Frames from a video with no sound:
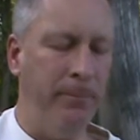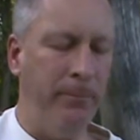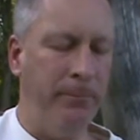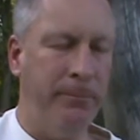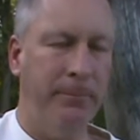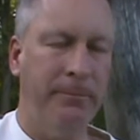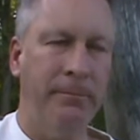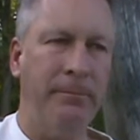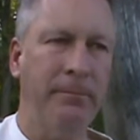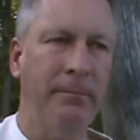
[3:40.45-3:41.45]

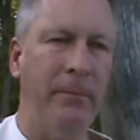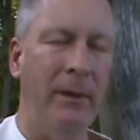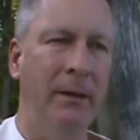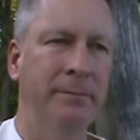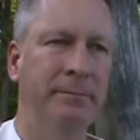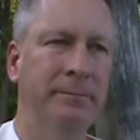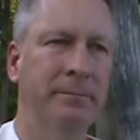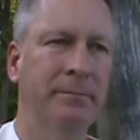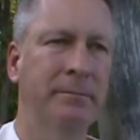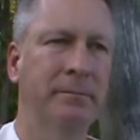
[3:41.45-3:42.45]

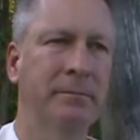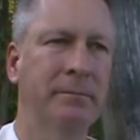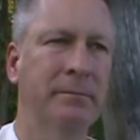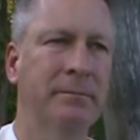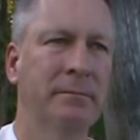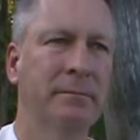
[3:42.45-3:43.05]
[no speech]